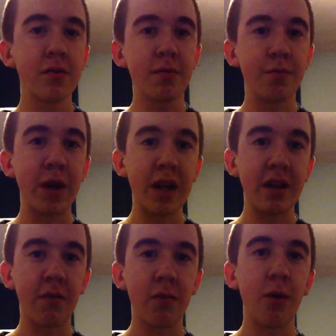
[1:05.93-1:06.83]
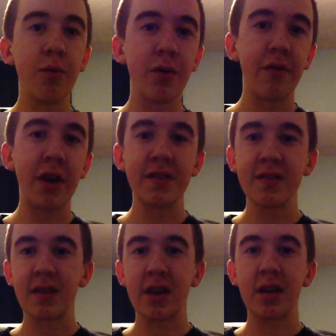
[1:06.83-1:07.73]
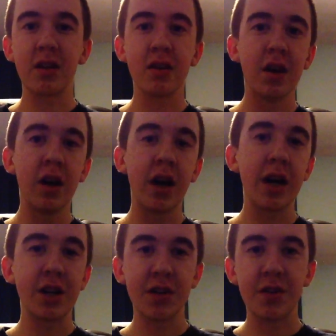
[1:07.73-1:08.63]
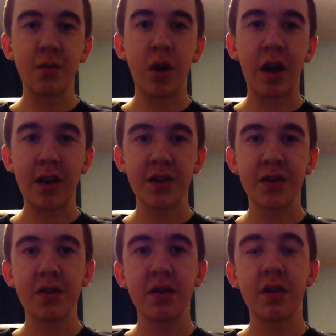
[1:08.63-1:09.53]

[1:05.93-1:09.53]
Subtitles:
many different mobile devices, like the HTC One X.